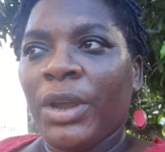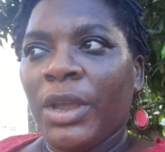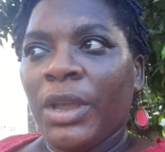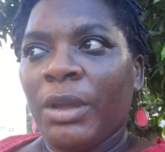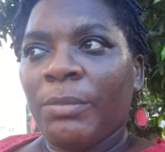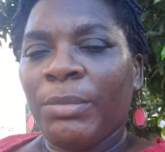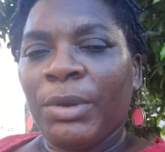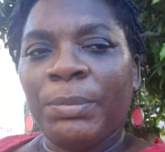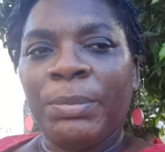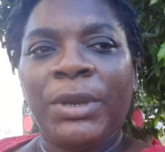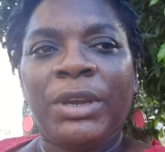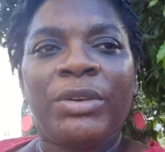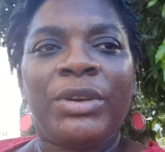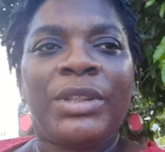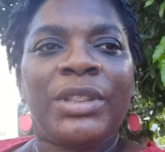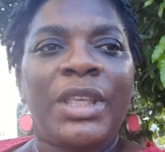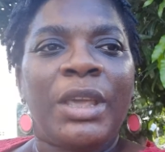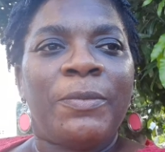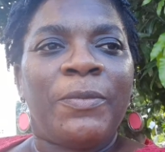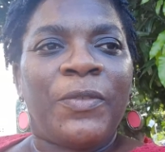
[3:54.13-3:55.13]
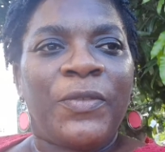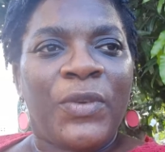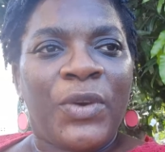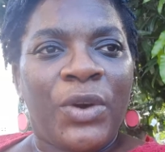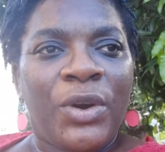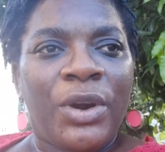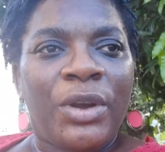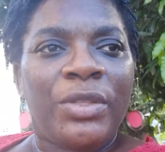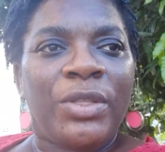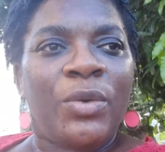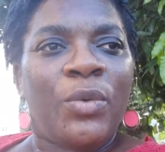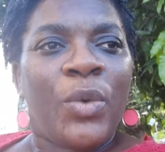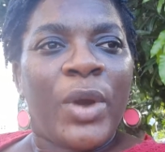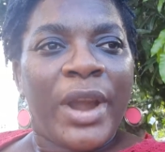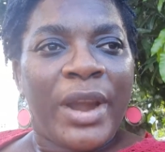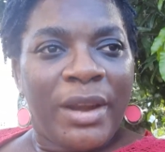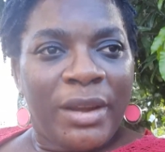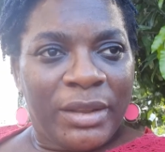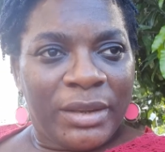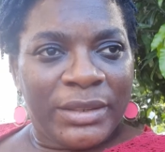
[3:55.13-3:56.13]
preparing them for the
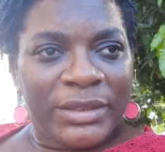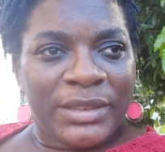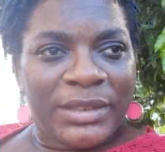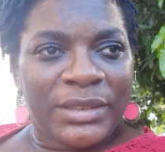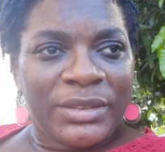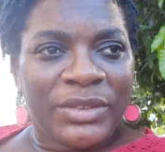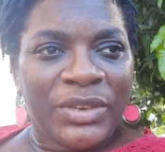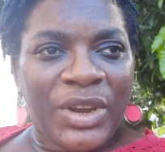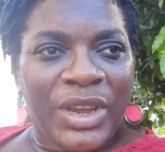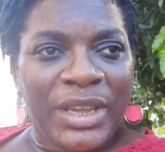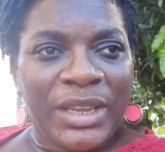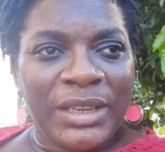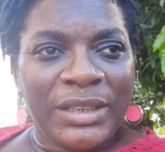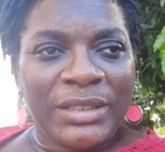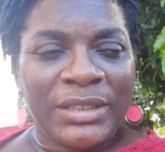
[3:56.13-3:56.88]
world, right?